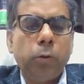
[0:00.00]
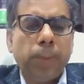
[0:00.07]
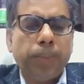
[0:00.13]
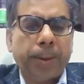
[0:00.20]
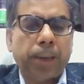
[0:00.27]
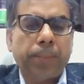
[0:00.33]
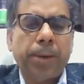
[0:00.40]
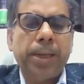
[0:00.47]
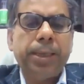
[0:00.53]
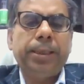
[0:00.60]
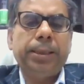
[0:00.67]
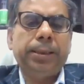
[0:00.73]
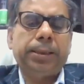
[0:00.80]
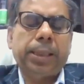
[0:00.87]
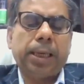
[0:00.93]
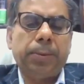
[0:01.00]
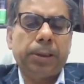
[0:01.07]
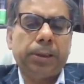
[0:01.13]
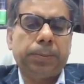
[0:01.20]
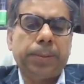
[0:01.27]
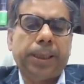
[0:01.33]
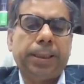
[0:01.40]
through a permanent
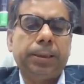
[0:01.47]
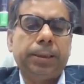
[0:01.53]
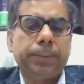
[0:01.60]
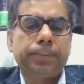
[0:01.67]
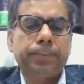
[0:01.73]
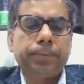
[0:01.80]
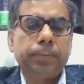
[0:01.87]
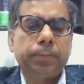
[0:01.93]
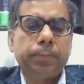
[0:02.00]
establishment,